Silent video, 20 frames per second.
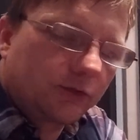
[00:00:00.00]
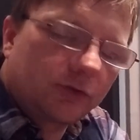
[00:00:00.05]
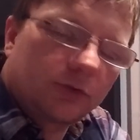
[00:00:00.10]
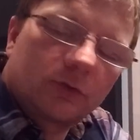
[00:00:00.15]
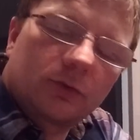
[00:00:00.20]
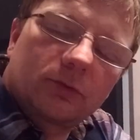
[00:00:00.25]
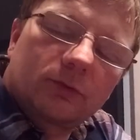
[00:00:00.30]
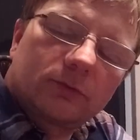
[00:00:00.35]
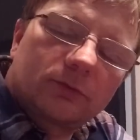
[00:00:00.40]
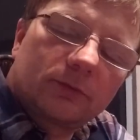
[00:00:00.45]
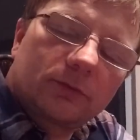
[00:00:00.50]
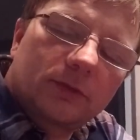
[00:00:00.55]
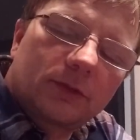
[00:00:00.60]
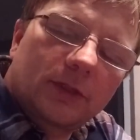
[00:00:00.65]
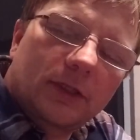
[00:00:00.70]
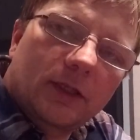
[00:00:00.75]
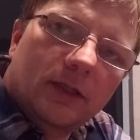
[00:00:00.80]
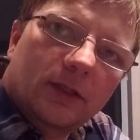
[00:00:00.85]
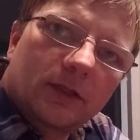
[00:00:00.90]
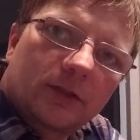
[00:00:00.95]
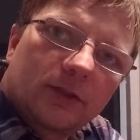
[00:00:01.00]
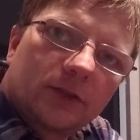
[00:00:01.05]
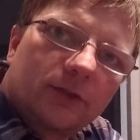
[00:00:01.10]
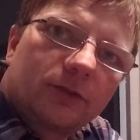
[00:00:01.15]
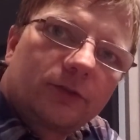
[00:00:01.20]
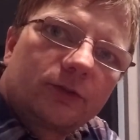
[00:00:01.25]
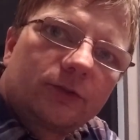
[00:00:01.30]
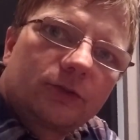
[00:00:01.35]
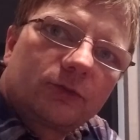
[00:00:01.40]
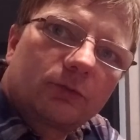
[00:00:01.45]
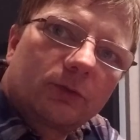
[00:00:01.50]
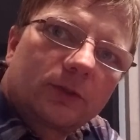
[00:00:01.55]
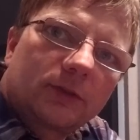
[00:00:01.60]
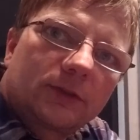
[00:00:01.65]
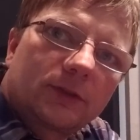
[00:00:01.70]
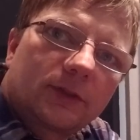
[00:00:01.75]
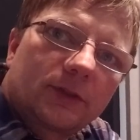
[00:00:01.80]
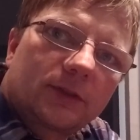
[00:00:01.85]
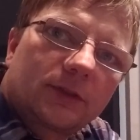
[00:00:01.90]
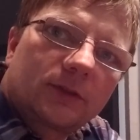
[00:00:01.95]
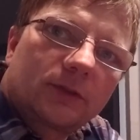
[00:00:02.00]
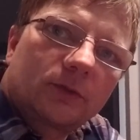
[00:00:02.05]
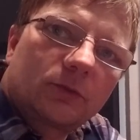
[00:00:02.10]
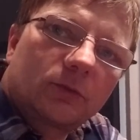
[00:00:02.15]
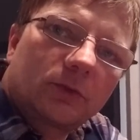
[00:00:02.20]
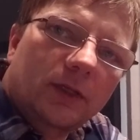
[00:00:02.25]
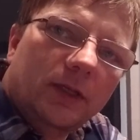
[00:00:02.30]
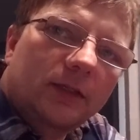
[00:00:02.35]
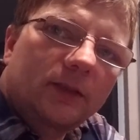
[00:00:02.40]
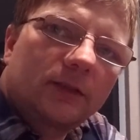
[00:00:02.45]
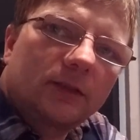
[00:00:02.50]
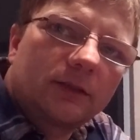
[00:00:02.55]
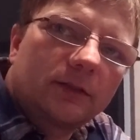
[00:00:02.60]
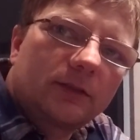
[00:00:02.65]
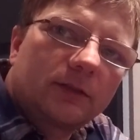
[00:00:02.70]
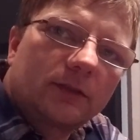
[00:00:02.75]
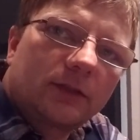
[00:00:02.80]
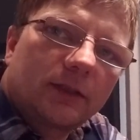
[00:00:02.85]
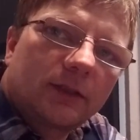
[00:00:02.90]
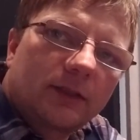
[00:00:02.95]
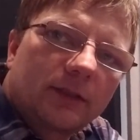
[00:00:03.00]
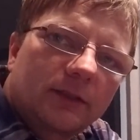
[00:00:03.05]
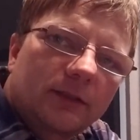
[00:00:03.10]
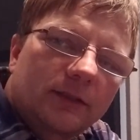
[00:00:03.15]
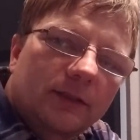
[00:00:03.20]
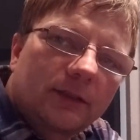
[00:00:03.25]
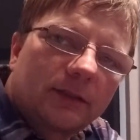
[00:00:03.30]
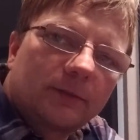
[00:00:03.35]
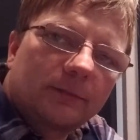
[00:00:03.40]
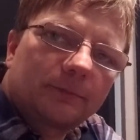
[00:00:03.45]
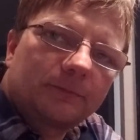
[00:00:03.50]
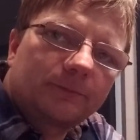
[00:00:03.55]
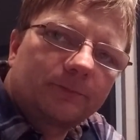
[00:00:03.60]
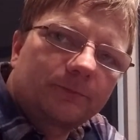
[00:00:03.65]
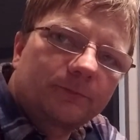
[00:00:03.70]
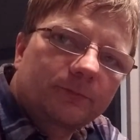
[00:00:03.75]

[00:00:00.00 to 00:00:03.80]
So here's what I did. I